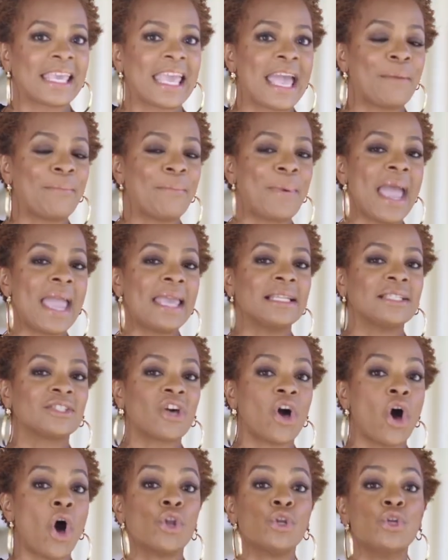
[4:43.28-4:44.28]
campaign is
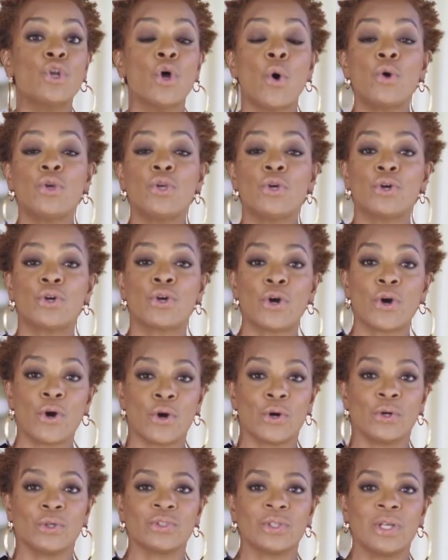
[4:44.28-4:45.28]
called Know Your
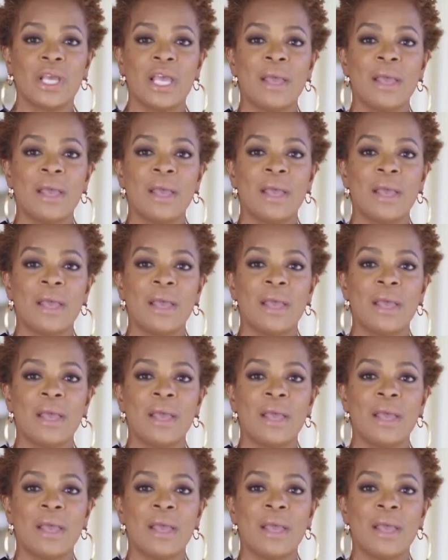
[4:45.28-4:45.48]
Girls